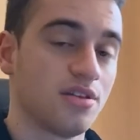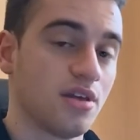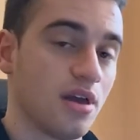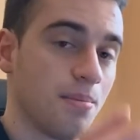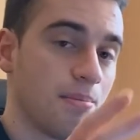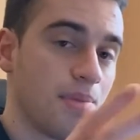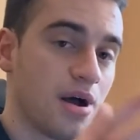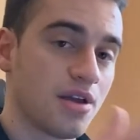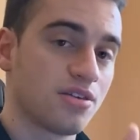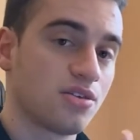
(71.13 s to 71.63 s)
a
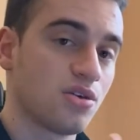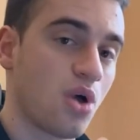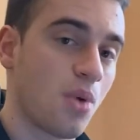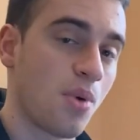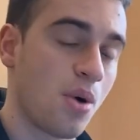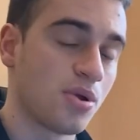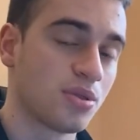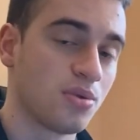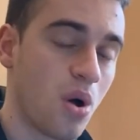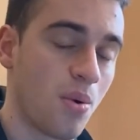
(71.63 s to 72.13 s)
budget
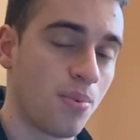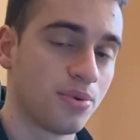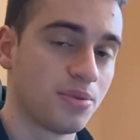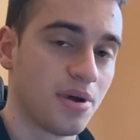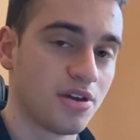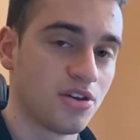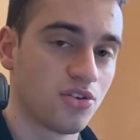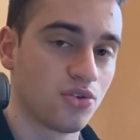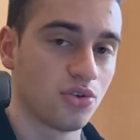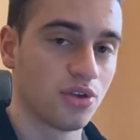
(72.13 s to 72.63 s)

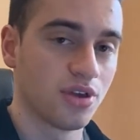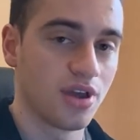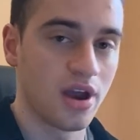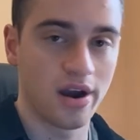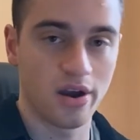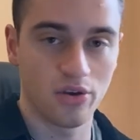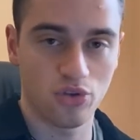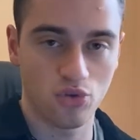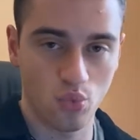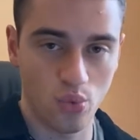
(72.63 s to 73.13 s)
optimization here
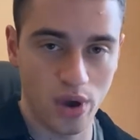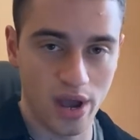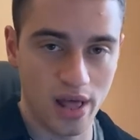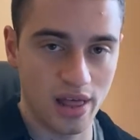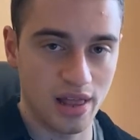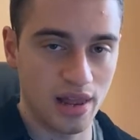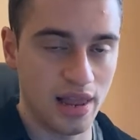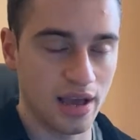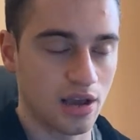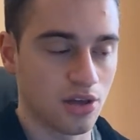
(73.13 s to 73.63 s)
as well,
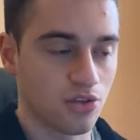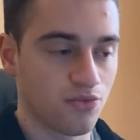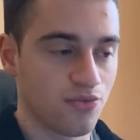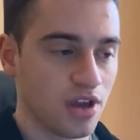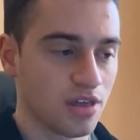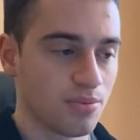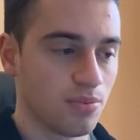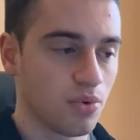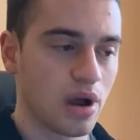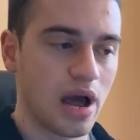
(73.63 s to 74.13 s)
like as Facebook.